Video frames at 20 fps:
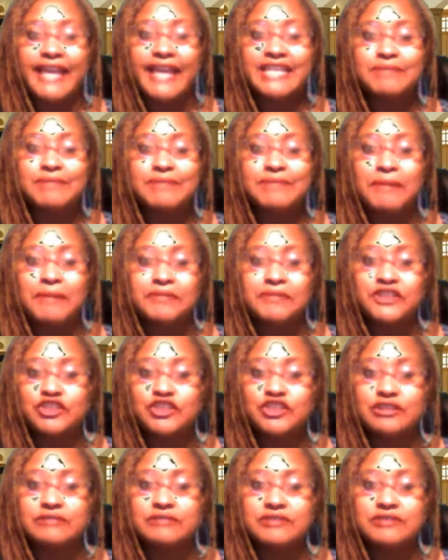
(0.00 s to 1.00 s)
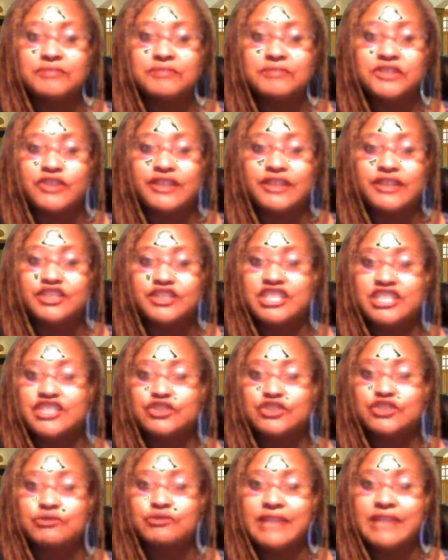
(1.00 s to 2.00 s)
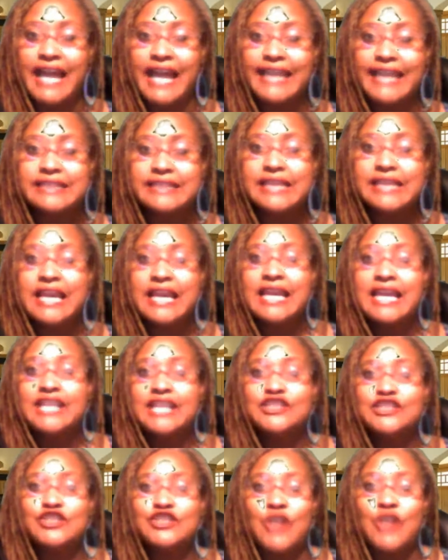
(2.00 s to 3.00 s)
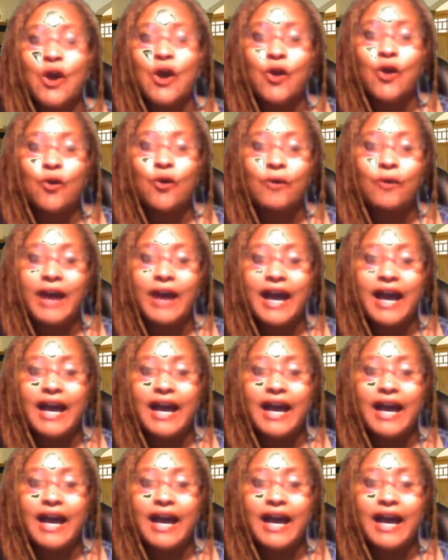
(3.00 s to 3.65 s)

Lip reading: but I guess the picture I took is too light, so